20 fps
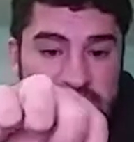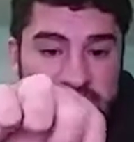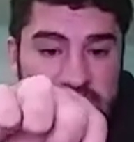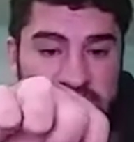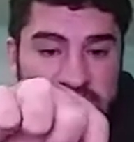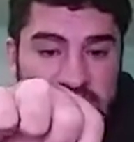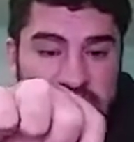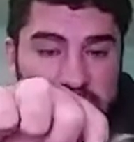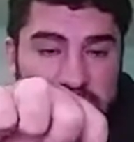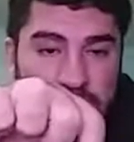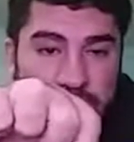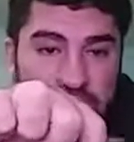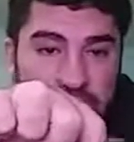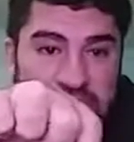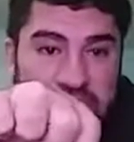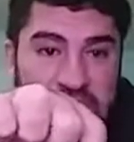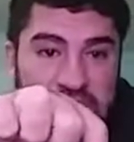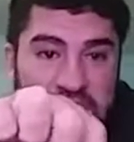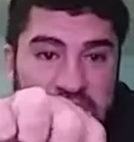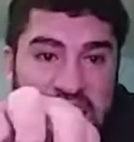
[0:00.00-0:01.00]
and what
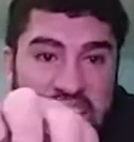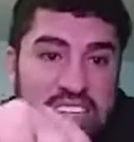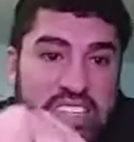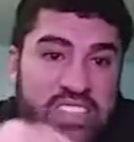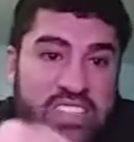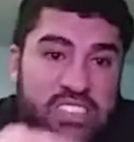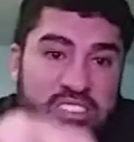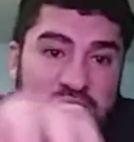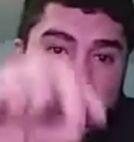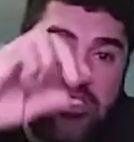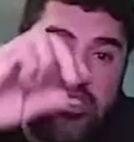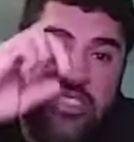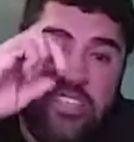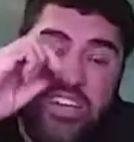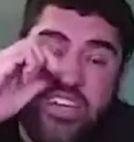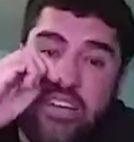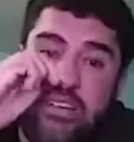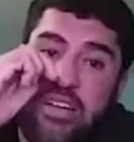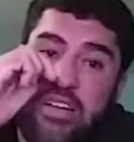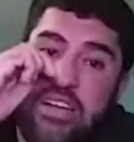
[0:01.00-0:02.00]
she likes. You
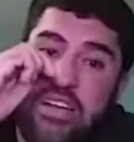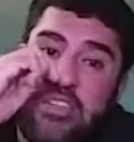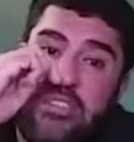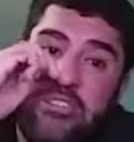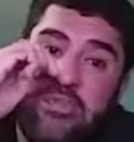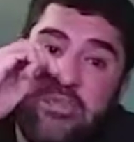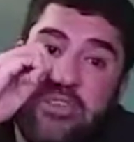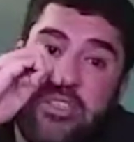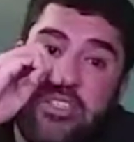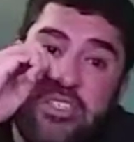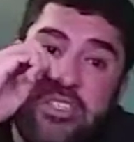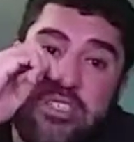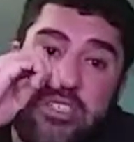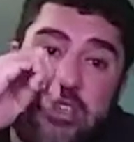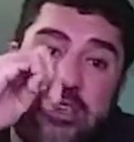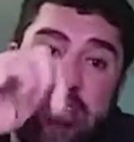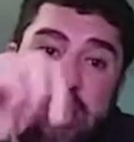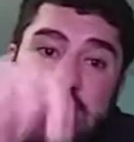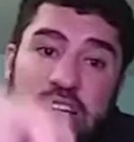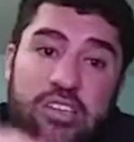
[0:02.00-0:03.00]
take her out to where
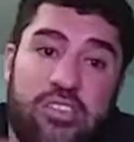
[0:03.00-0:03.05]
she. I